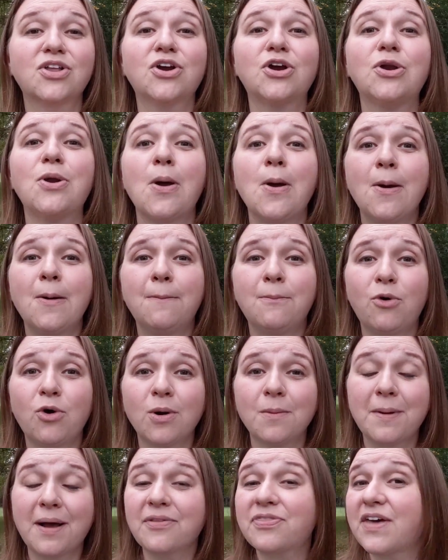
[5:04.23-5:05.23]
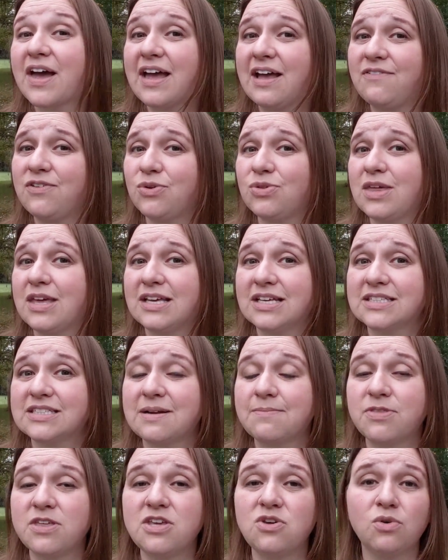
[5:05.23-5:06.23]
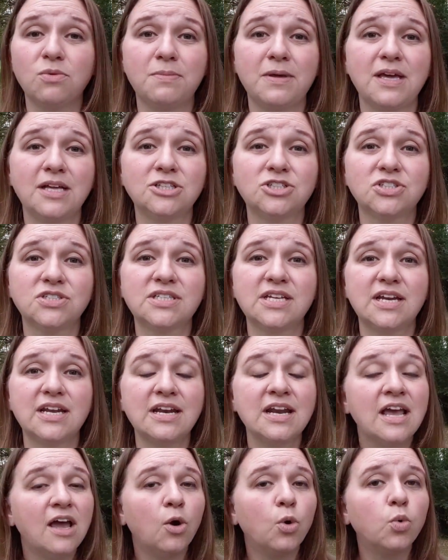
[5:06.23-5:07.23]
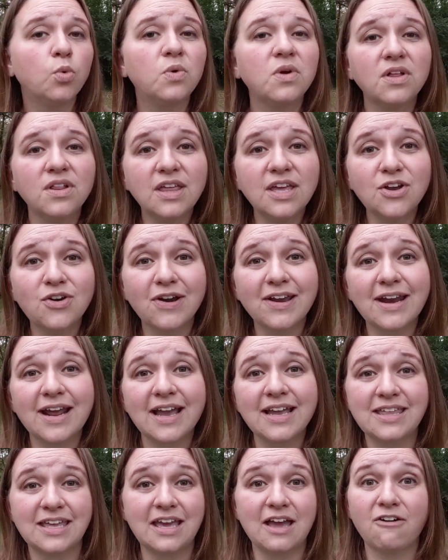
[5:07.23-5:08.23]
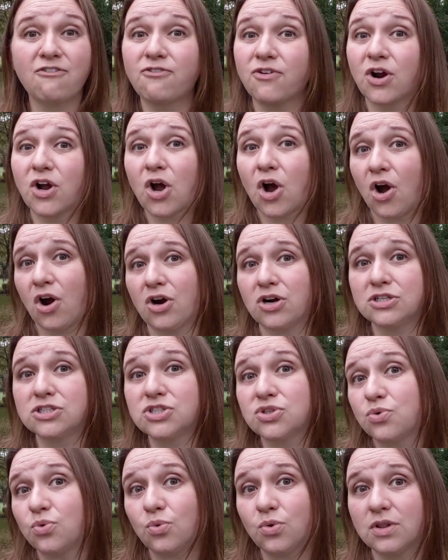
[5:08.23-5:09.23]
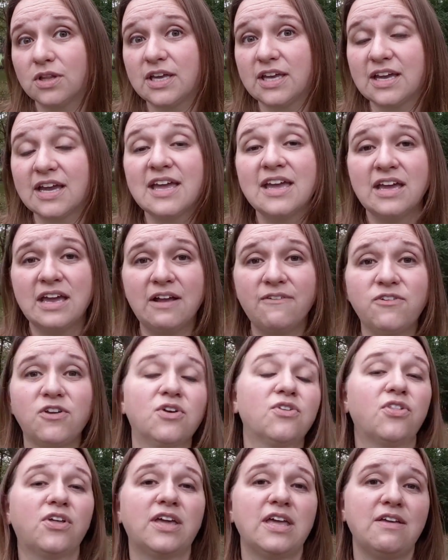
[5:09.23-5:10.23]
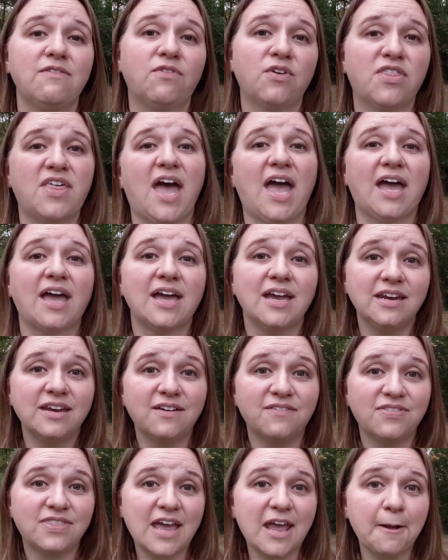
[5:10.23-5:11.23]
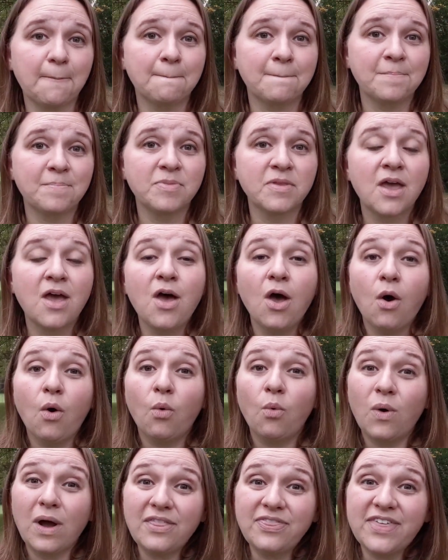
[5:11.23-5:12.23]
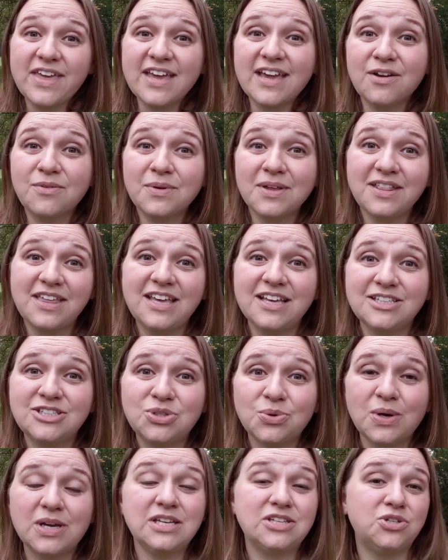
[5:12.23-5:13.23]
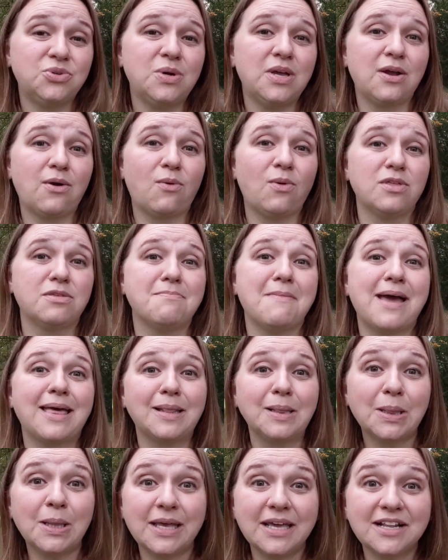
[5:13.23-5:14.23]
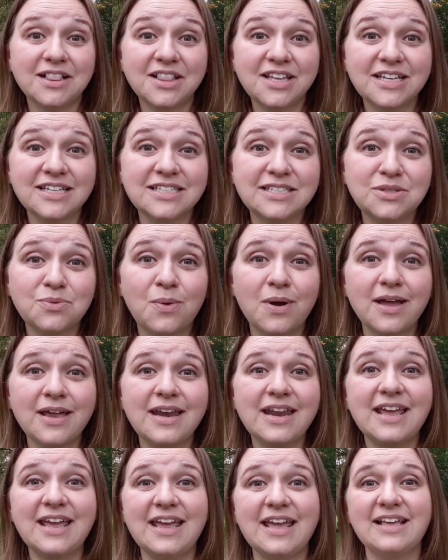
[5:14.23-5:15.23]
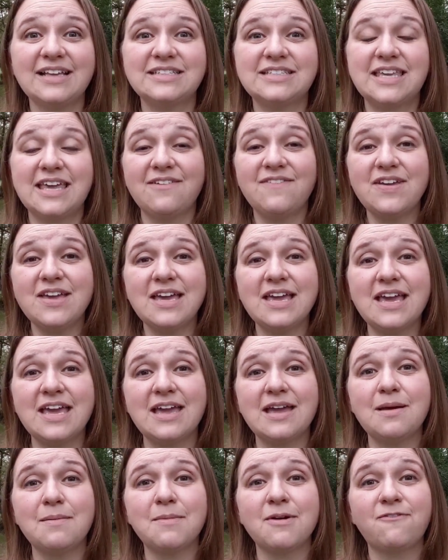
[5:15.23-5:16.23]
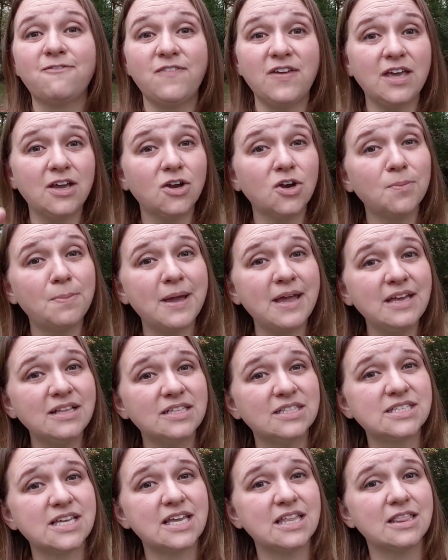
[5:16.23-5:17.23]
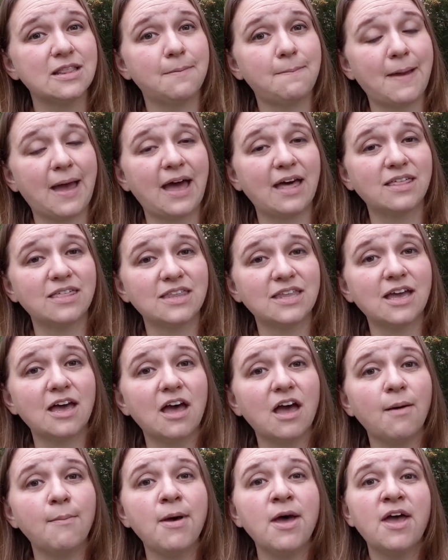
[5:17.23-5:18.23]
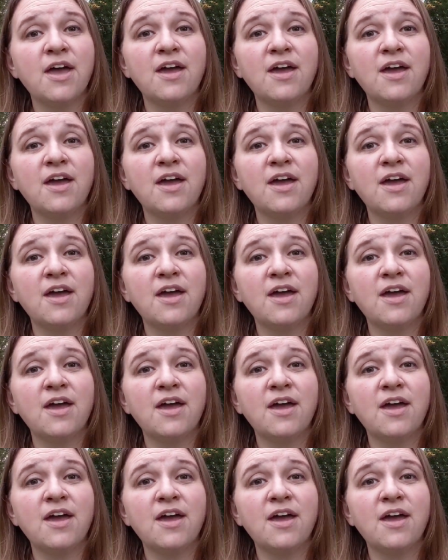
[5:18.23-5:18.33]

learn more about that if you think it's something you would be interested in. Really great idea for car schooling if you're looking for that kind of thing. One thing I really enjoy doing with my littlest one is giving him finger paints in the bathtub,